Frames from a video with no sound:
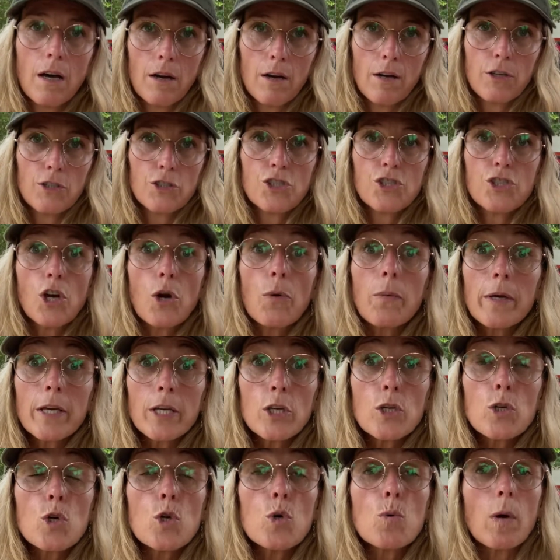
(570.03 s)
showing
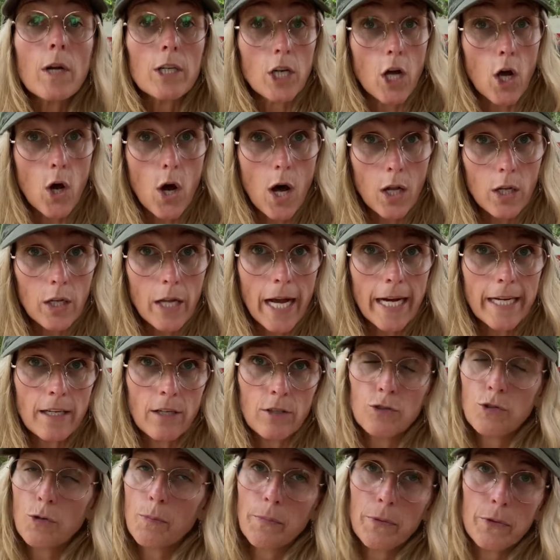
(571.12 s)
you what online
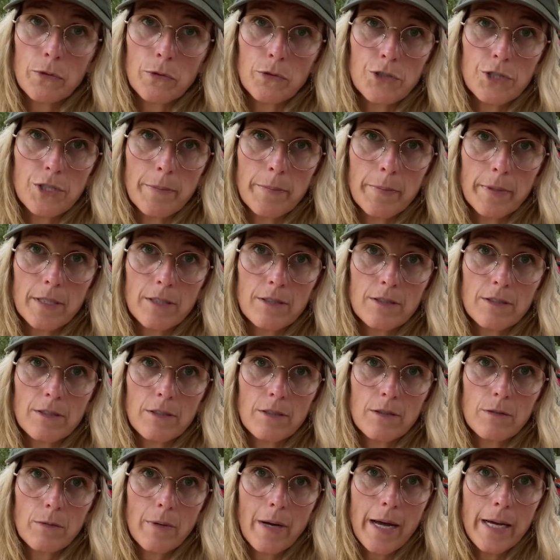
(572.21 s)
entrepreneurship is,
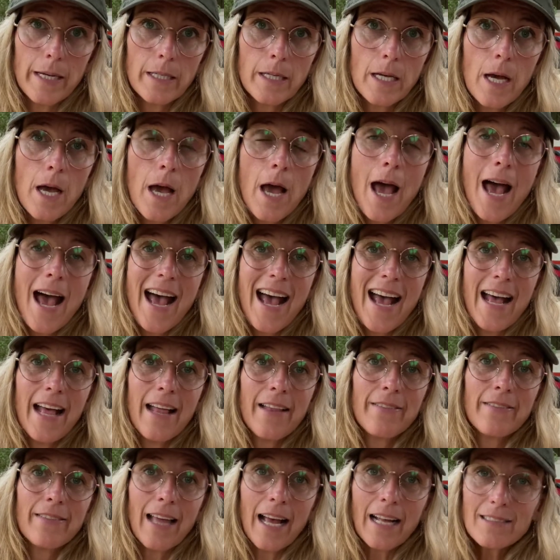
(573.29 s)
right?
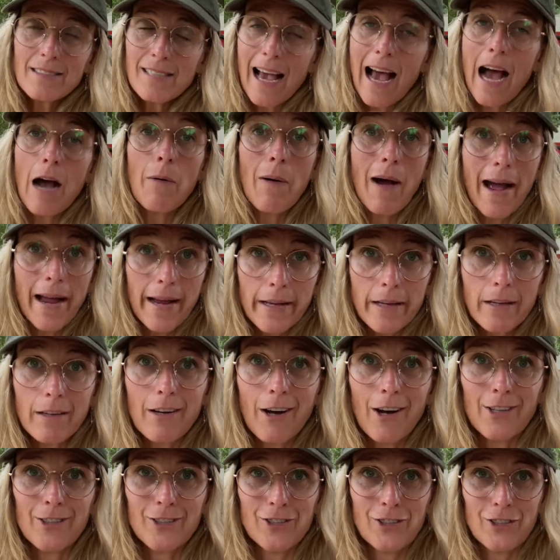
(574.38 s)
And that's how I
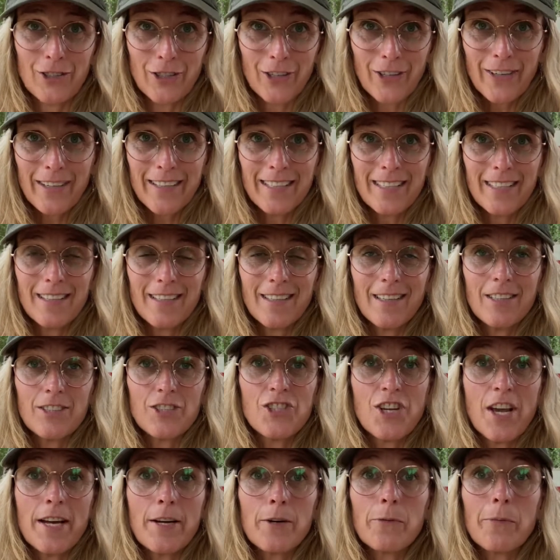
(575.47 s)
got started
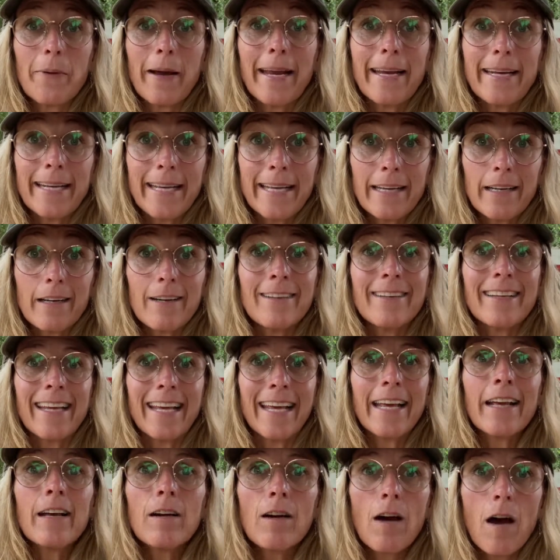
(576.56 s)
generating an
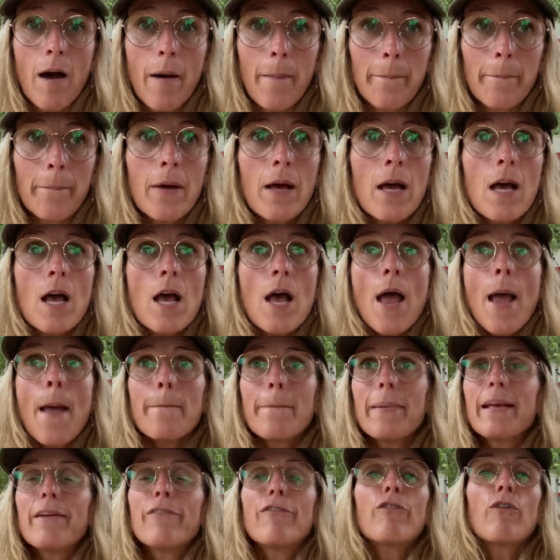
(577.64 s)
income
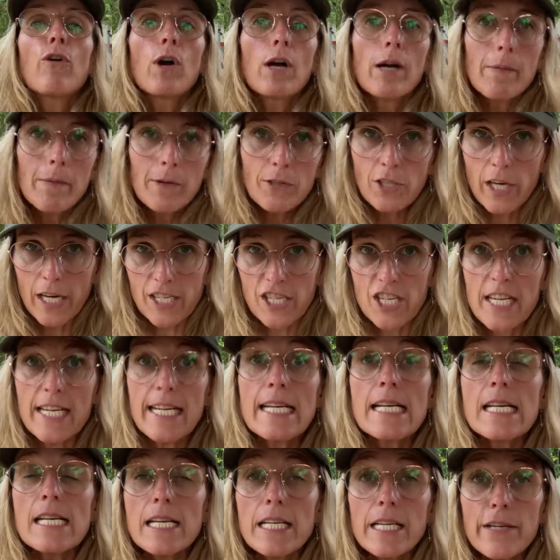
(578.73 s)
before I was actually
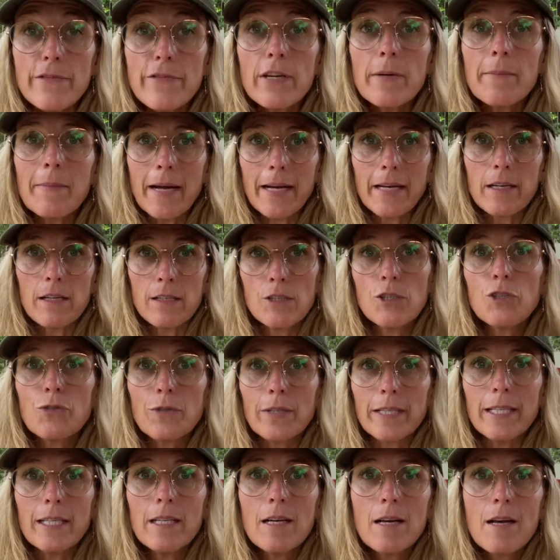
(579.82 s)
leaving my
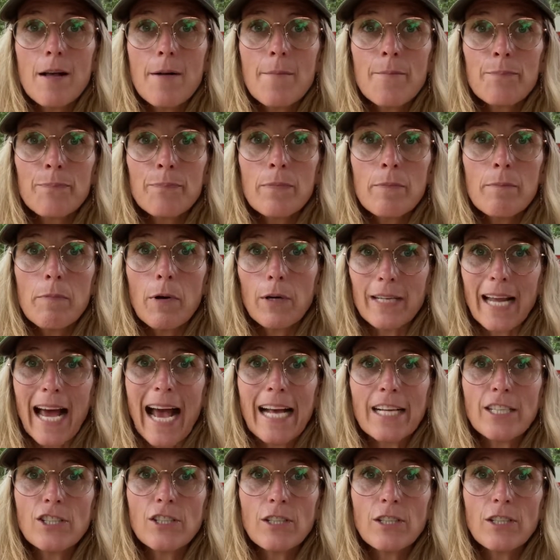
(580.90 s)
country. But I